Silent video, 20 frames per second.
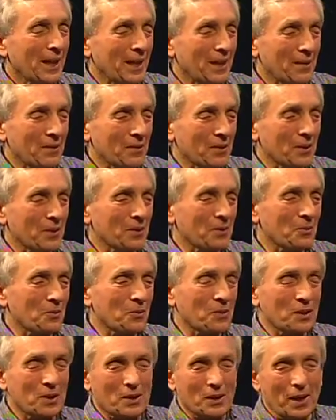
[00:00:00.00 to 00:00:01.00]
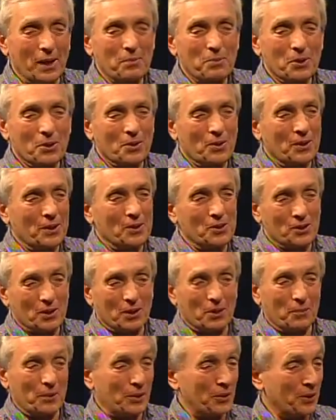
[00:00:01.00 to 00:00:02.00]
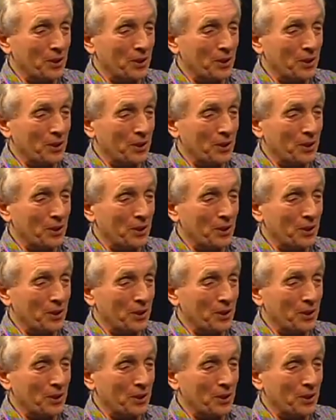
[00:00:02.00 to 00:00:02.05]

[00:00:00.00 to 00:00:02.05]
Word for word: And uh, the types of things that come in,